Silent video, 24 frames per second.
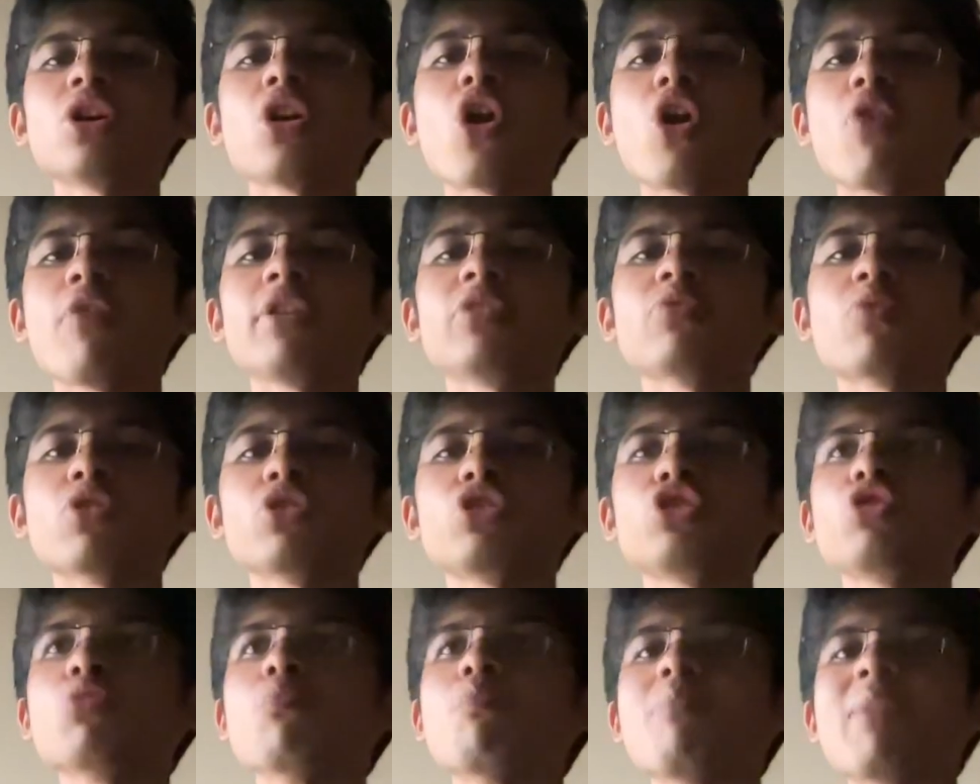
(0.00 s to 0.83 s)
always
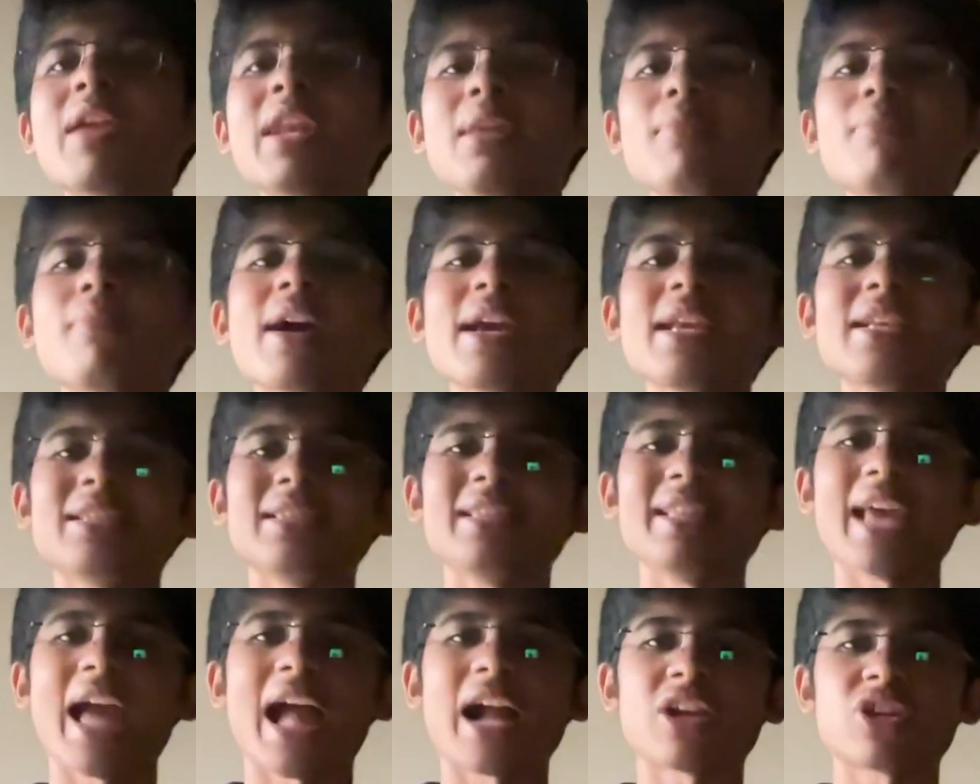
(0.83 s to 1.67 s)
wants to minimize
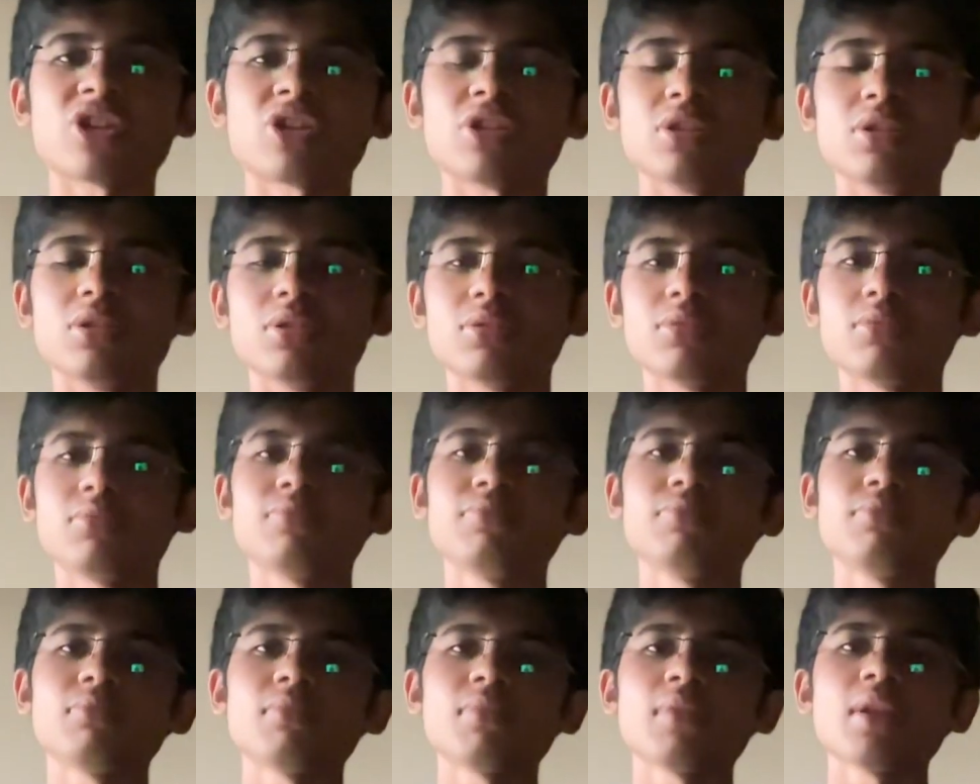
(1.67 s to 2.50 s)
the action.
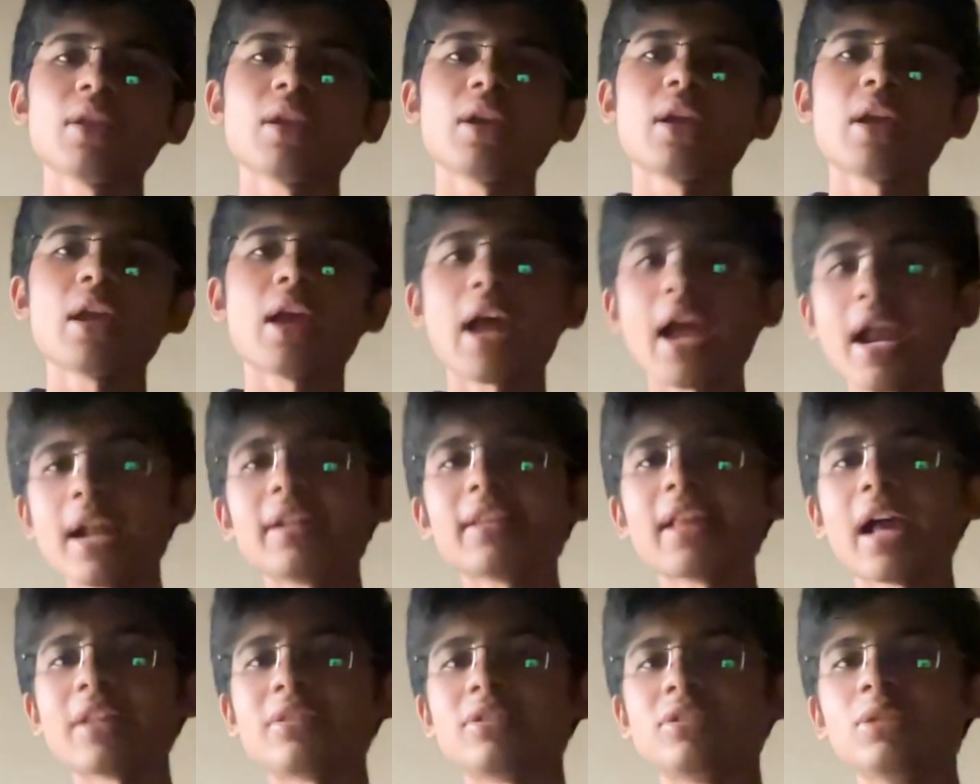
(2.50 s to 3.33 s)

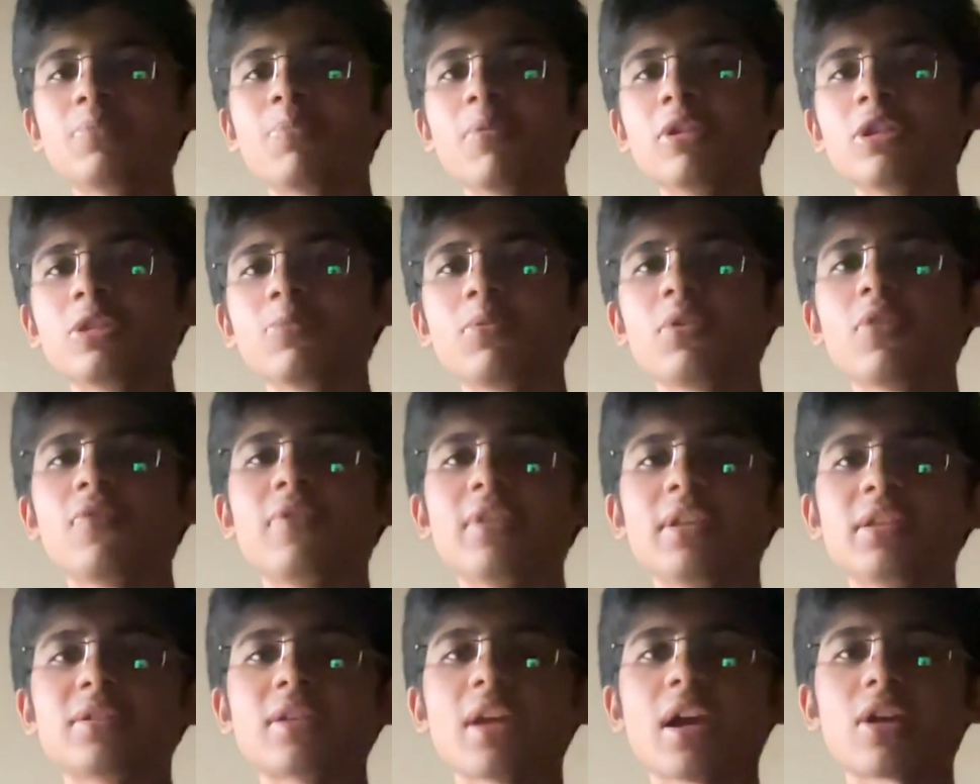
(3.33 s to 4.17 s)
And that's the principle of
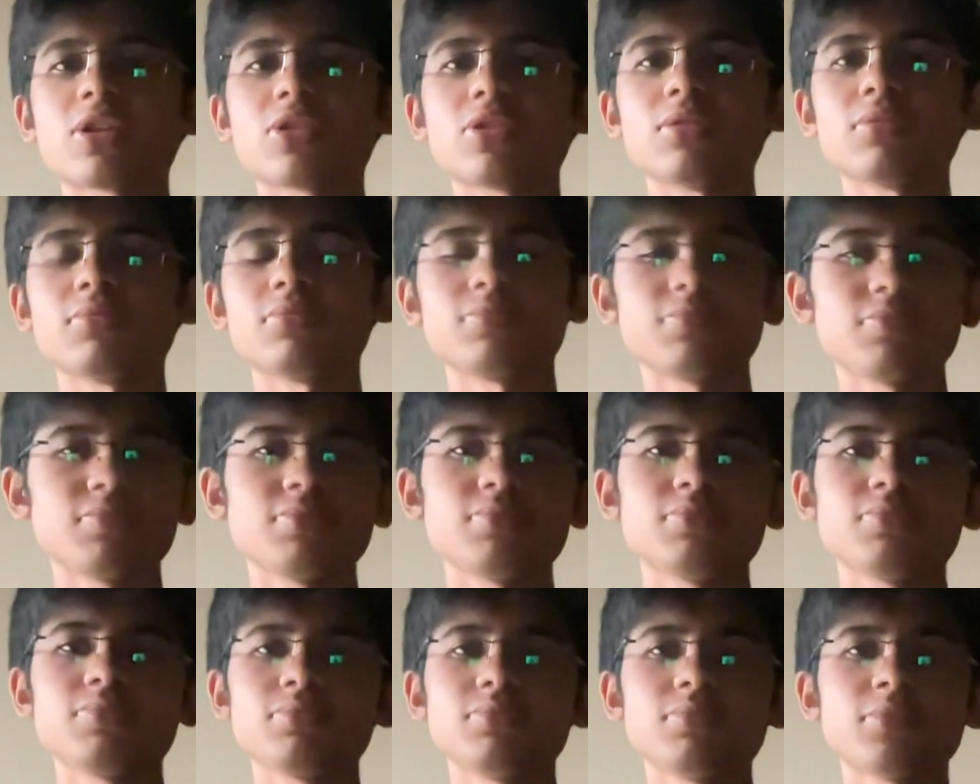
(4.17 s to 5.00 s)
least action.
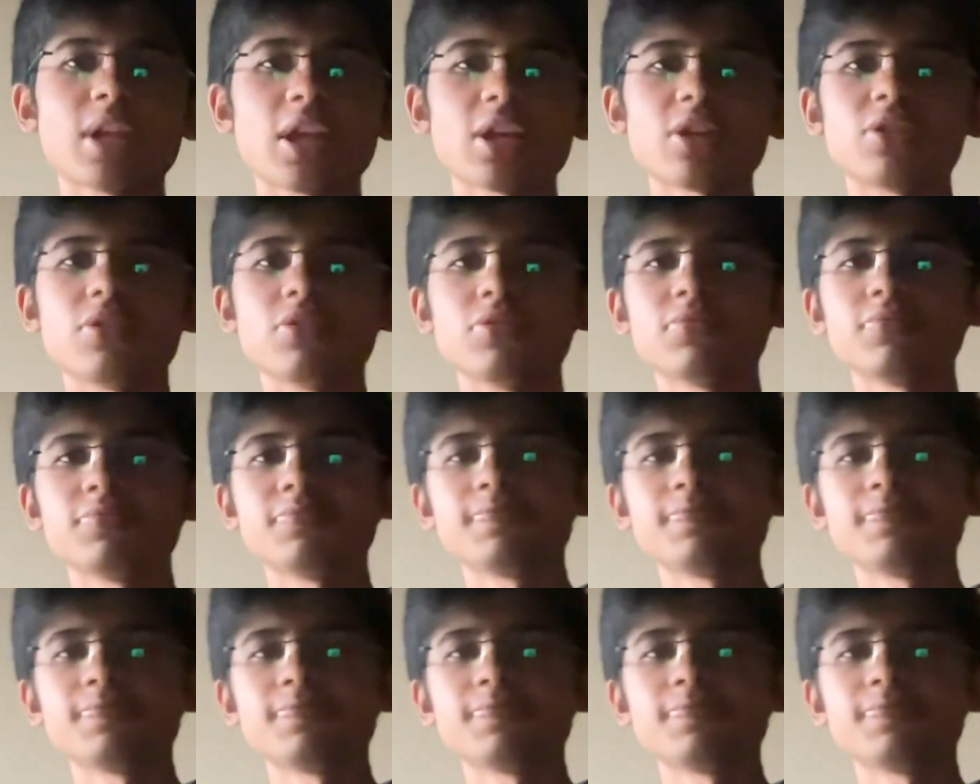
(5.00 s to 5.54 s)
Thank you.